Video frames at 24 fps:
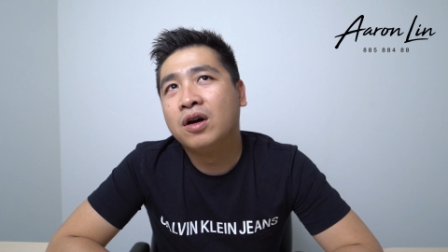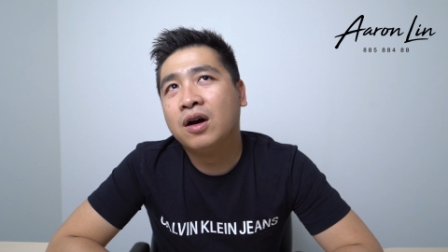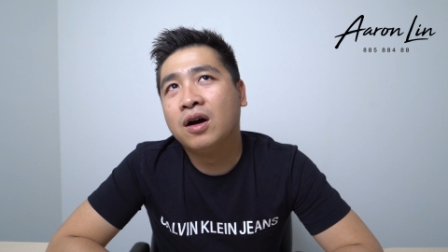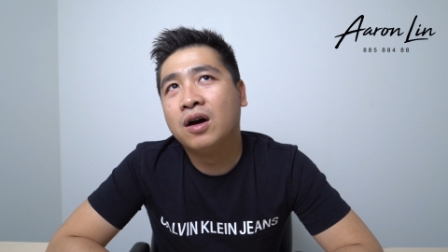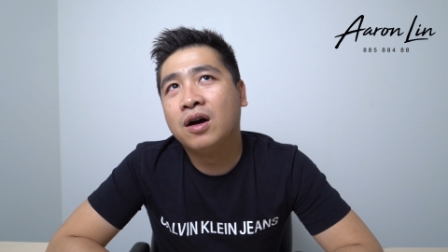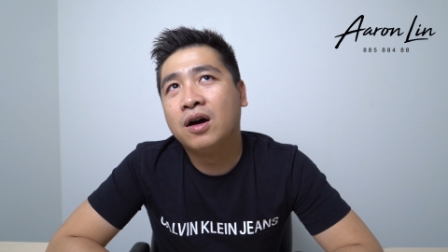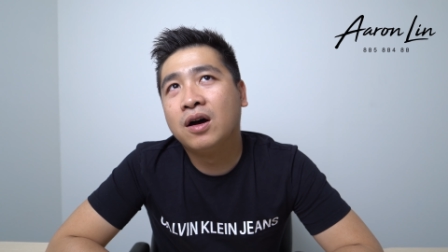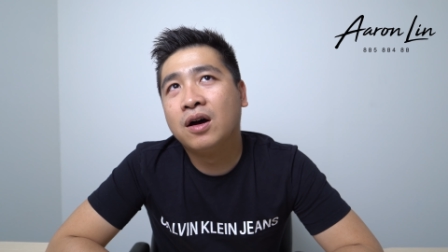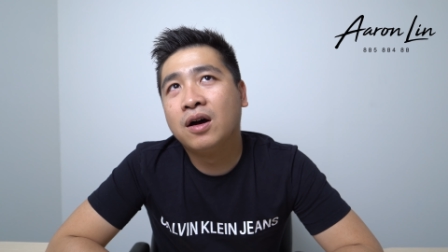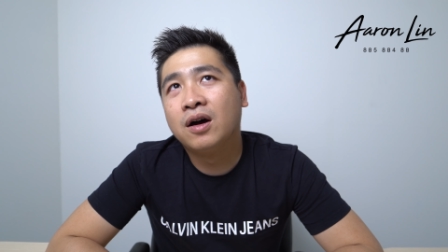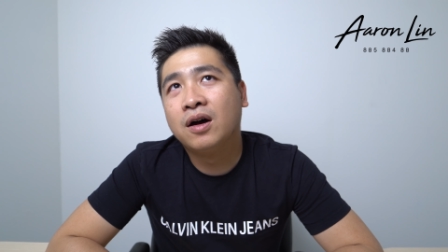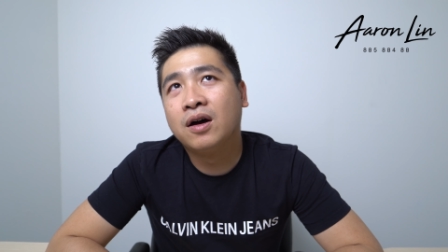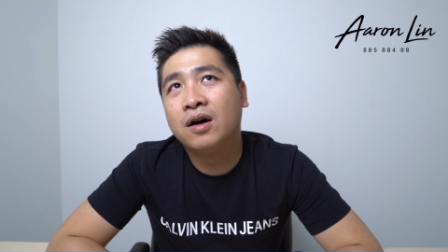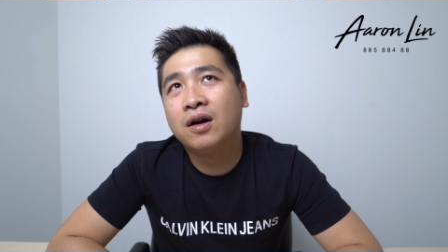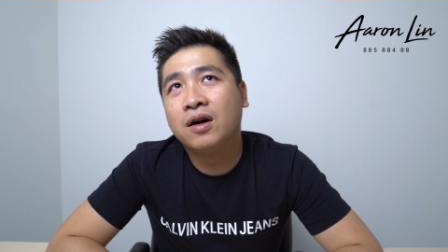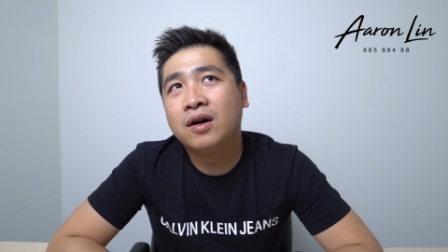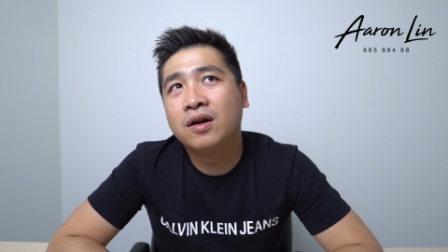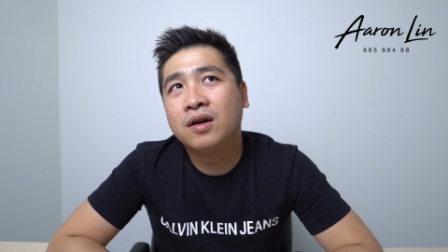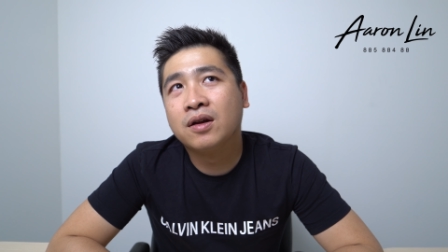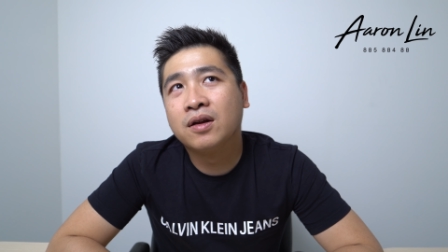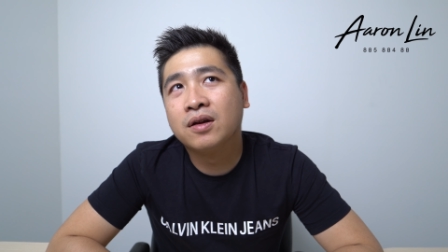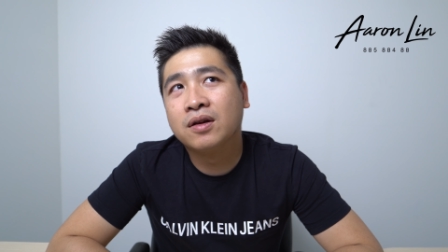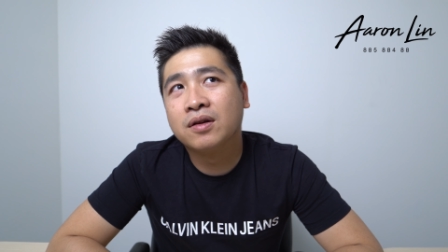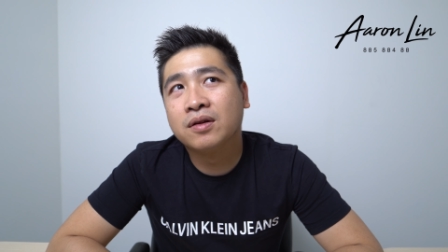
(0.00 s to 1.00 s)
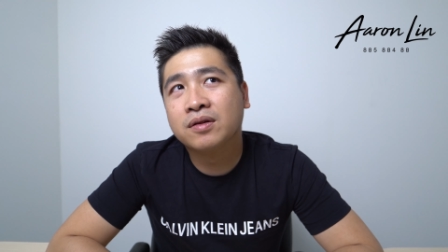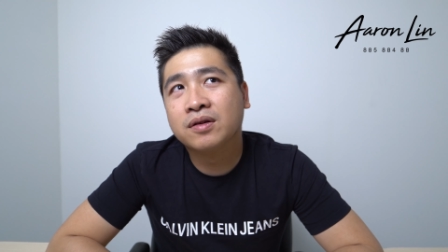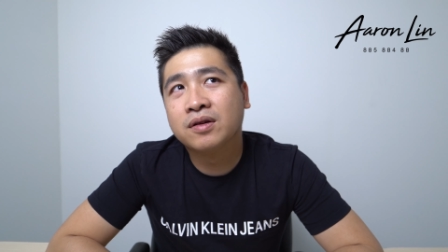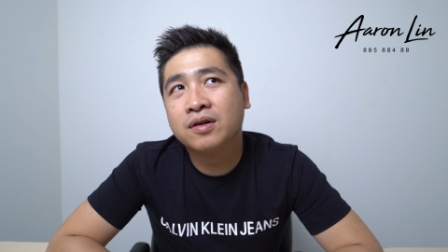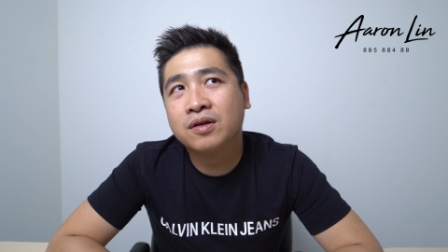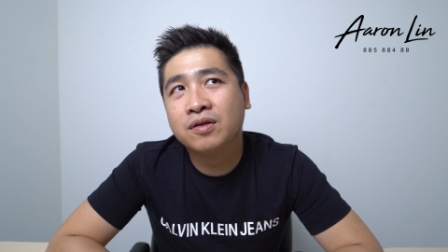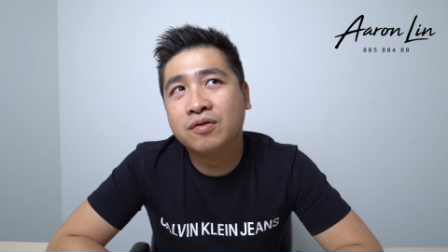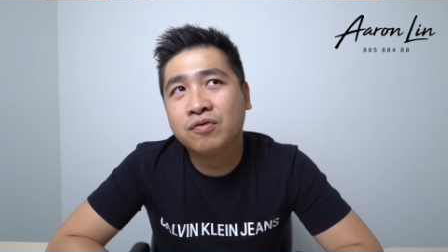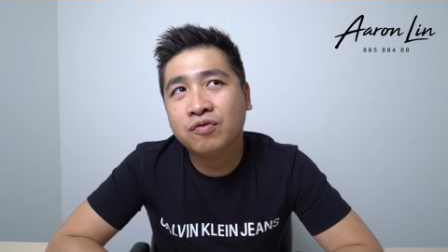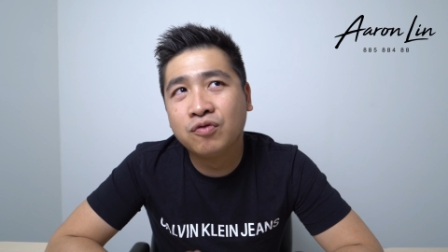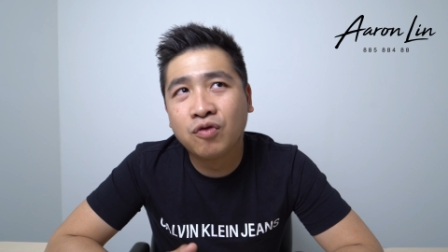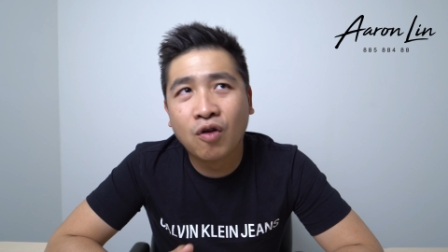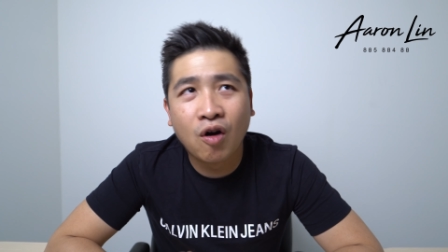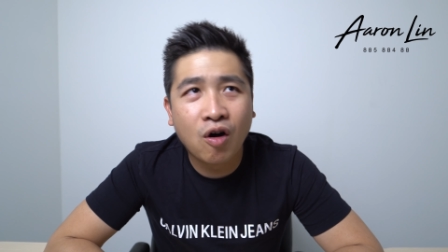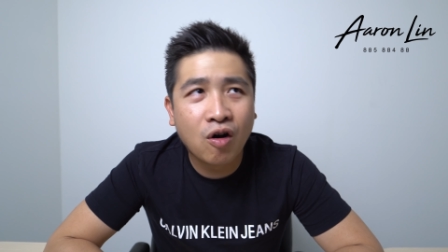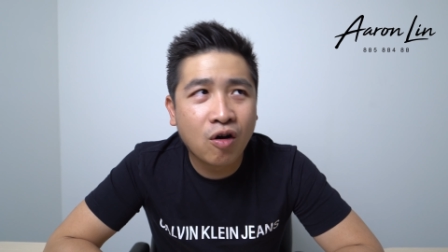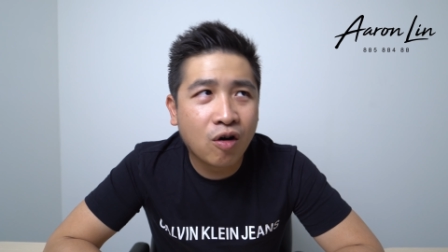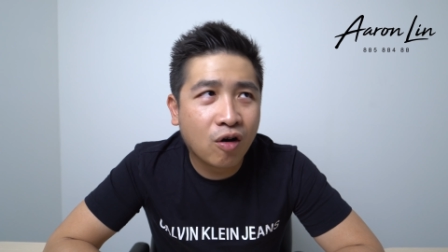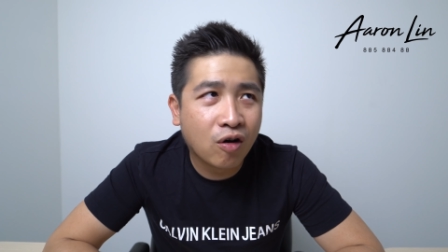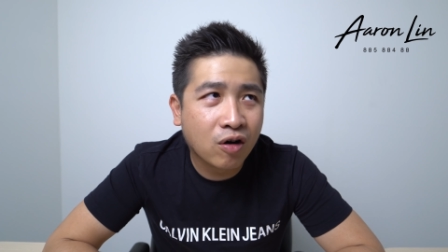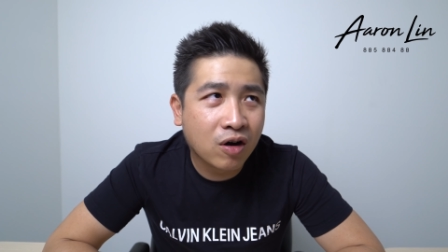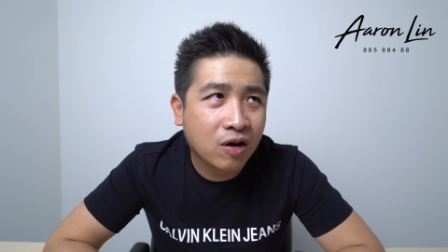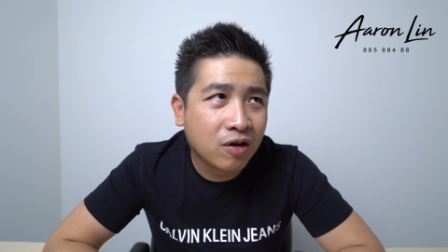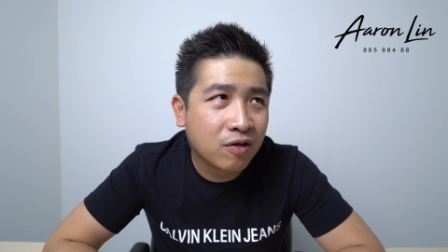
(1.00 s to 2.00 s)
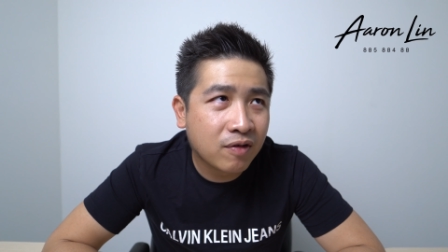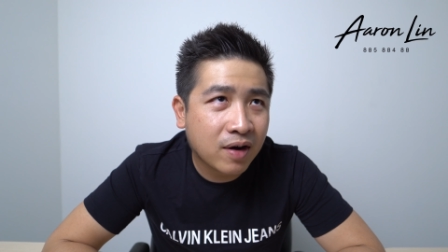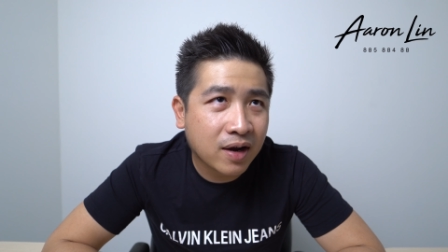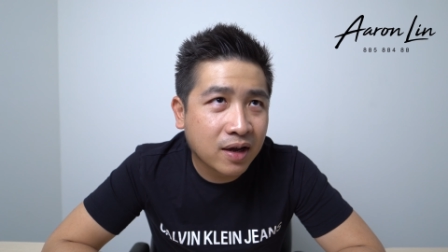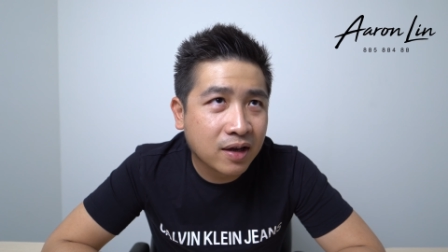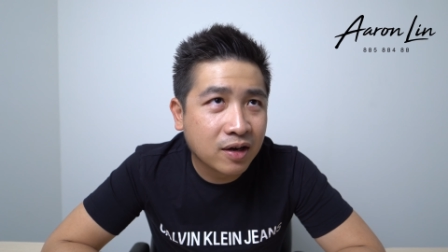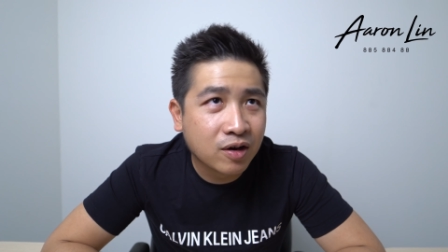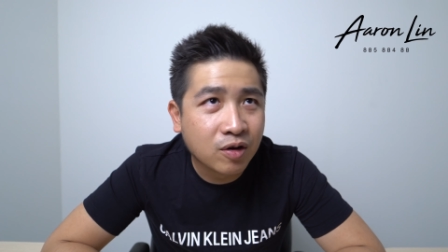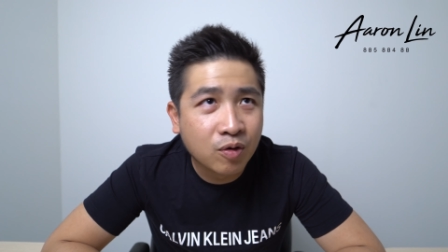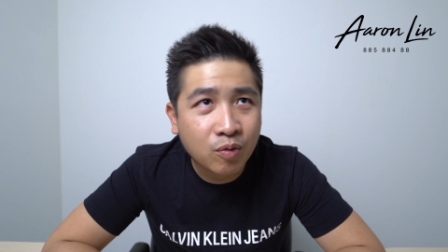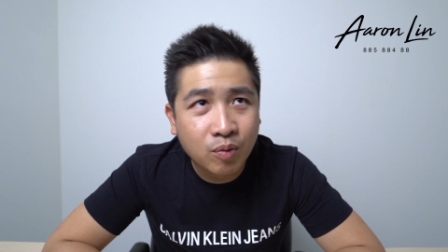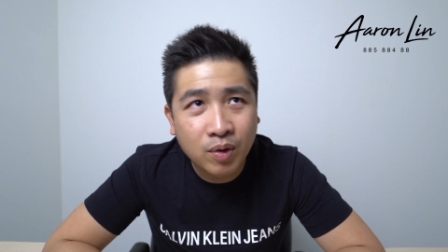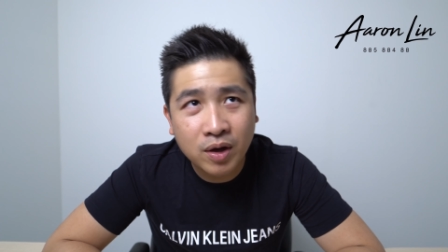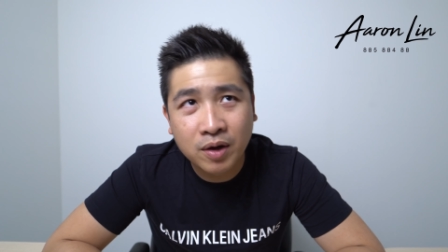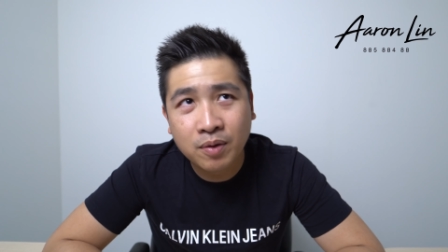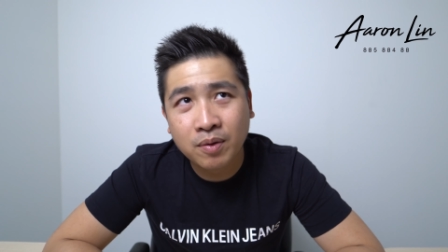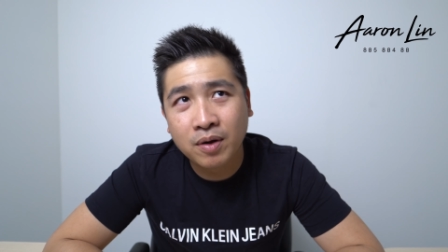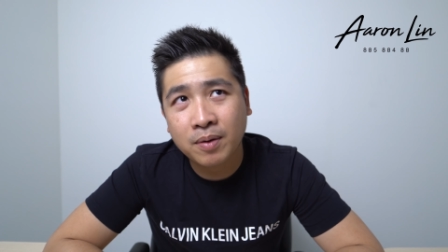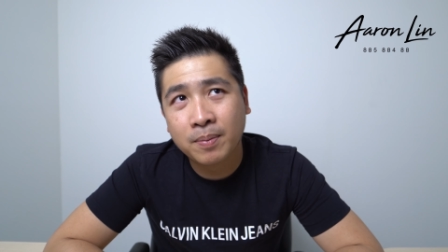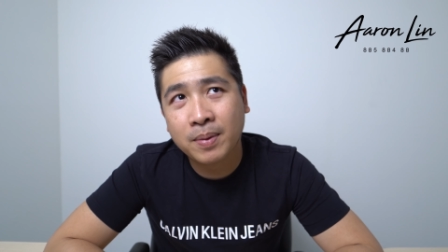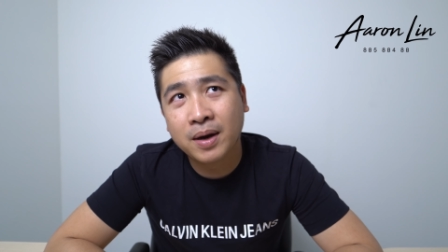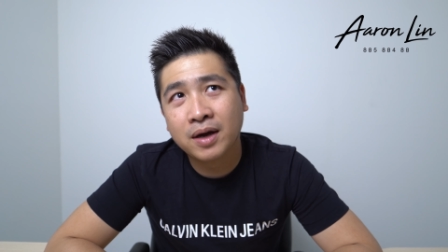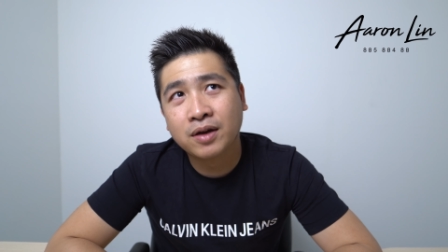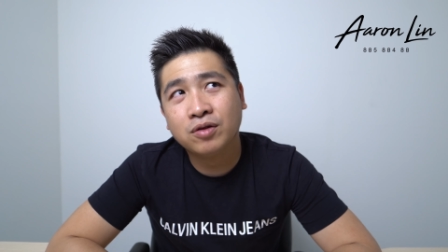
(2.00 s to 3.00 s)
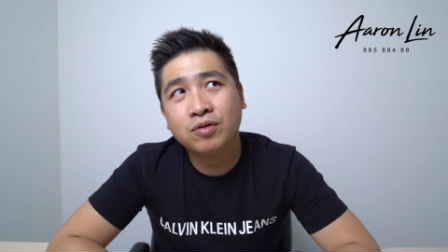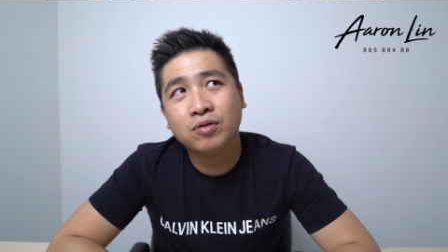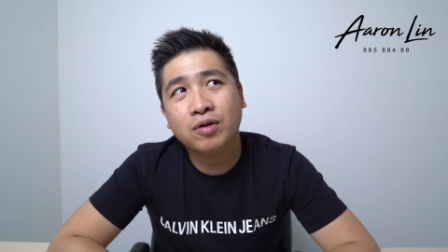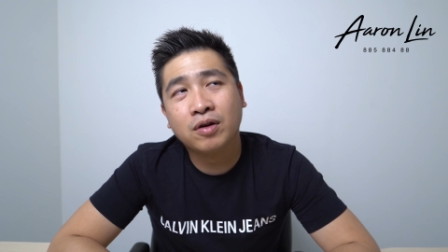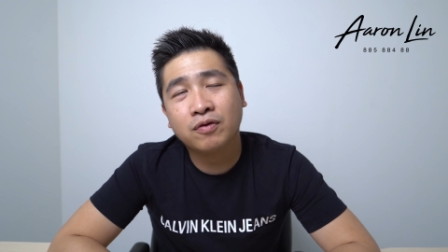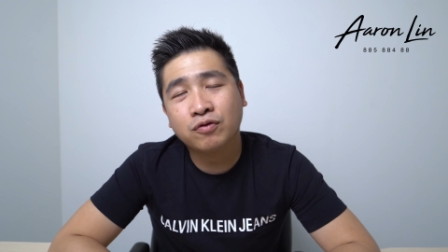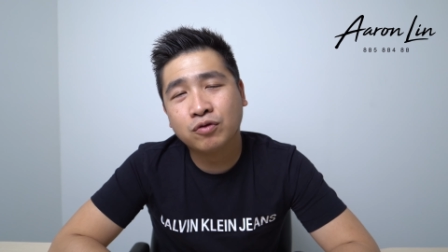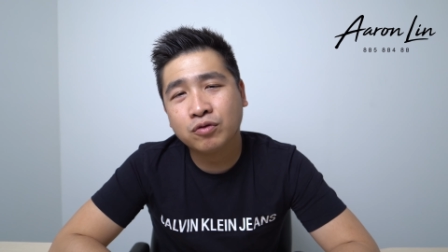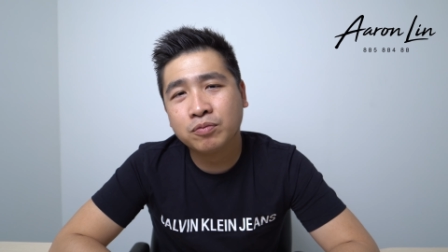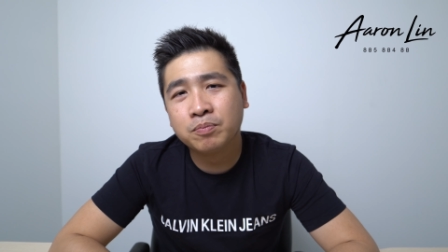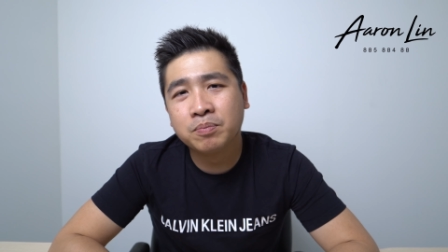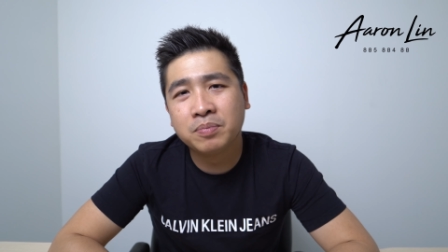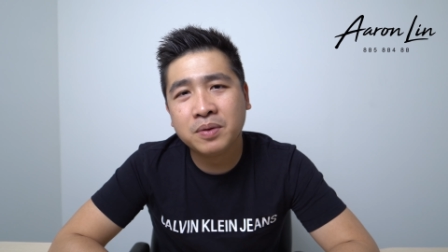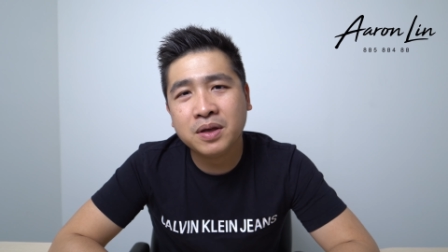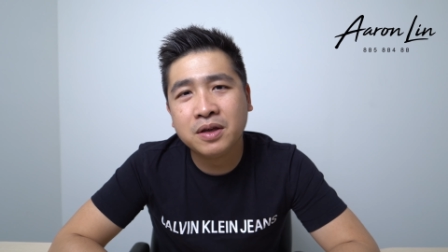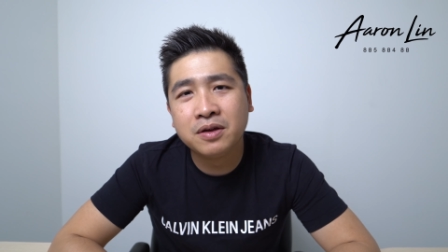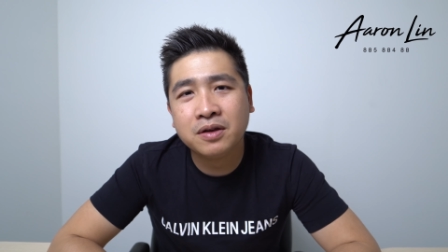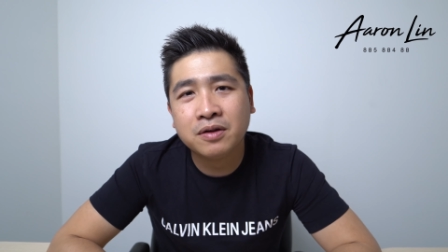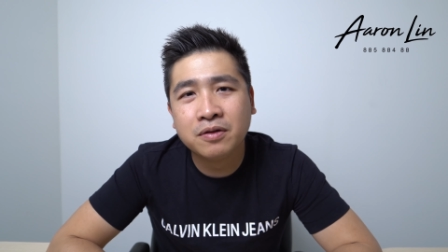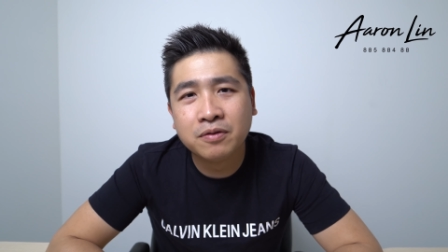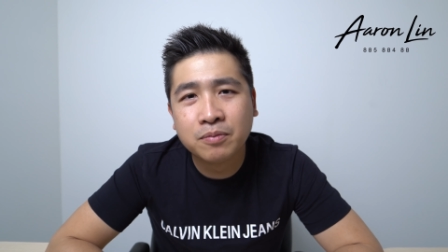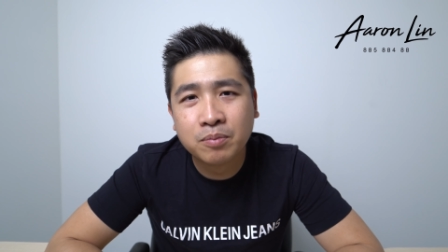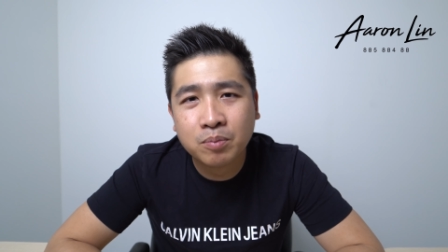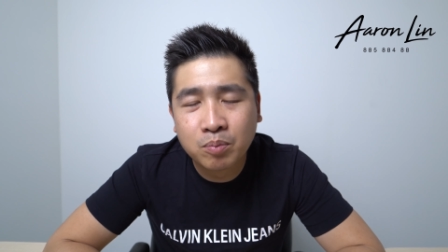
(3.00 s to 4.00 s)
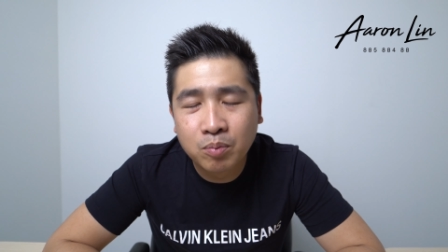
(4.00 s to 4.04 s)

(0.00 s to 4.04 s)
wrong or correct in a way whereby you have to be